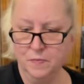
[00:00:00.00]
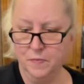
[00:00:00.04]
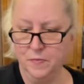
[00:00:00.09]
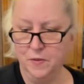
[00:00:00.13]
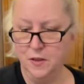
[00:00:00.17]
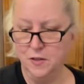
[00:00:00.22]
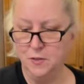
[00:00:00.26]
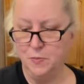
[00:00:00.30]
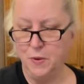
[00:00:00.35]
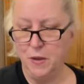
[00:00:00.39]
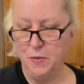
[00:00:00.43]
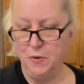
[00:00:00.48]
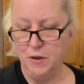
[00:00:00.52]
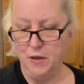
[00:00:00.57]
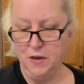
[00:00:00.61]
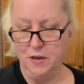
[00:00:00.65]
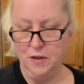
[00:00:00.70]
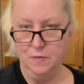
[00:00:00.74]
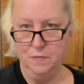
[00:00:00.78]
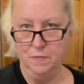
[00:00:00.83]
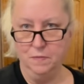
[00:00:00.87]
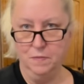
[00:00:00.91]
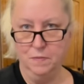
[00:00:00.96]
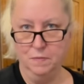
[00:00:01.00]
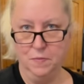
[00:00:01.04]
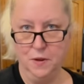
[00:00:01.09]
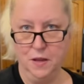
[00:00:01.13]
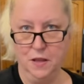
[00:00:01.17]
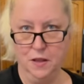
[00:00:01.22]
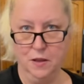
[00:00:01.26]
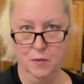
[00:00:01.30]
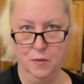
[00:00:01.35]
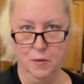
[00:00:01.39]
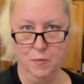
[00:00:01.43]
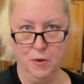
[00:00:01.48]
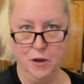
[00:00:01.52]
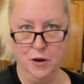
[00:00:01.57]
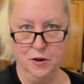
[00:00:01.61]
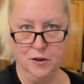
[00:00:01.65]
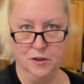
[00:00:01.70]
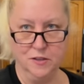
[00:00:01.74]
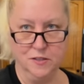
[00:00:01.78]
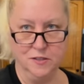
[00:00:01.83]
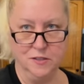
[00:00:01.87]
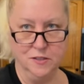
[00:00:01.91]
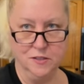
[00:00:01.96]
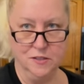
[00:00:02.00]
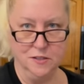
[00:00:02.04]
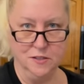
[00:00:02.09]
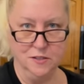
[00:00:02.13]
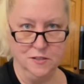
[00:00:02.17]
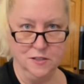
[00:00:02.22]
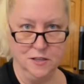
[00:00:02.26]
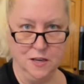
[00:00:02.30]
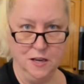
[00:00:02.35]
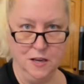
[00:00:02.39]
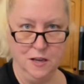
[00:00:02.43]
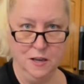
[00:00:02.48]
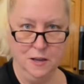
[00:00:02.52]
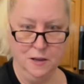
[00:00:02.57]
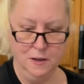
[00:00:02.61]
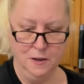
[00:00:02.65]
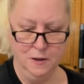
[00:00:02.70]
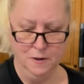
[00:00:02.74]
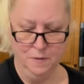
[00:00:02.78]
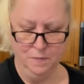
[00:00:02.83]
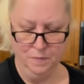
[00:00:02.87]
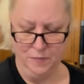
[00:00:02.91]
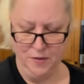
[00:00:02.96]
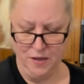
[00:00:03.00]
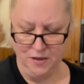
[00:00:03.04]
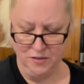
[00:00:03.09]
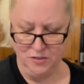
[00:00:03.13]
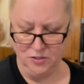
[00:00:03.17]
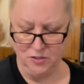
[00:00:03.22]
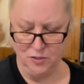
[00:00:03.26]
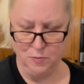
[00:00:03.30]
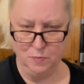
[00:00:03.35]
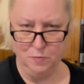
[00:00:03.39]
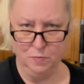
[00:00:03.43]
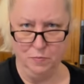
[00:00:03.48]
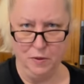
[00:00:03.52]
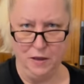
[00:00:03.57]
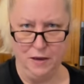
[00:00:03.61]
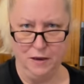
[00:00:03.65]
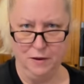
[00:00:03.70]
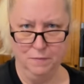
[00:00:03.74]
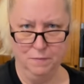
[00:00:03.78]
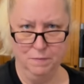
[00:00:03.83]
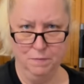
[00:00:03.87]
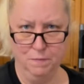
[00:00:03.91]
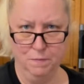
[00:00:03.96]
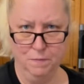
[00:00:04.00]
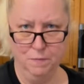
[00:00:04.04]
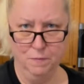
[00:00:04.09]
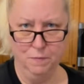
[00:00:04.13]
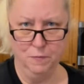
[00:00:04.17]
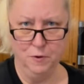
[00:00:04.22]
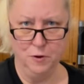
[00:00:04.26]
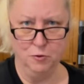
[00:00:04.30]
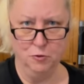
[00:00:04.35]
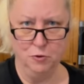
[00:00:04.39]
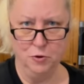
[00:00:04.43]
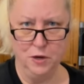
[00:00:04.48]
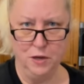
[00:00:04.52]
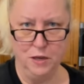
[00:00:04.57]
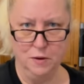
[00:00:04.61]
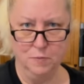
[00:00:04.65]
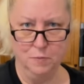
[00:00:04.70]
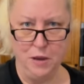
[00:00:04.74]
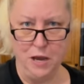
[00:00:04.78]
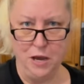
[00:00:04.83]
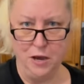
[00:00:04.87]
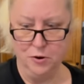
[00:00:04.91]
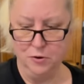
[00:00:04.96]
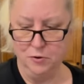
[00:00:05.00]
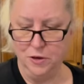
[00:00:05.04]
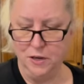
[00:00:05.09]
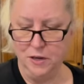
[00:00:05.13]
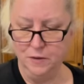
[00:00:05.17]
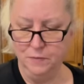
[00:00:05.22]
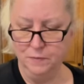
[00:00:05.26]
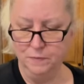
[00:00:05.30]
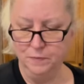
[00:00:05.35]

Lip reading: it's probably going to be a little bit better consistency, not just like gritty and powdery.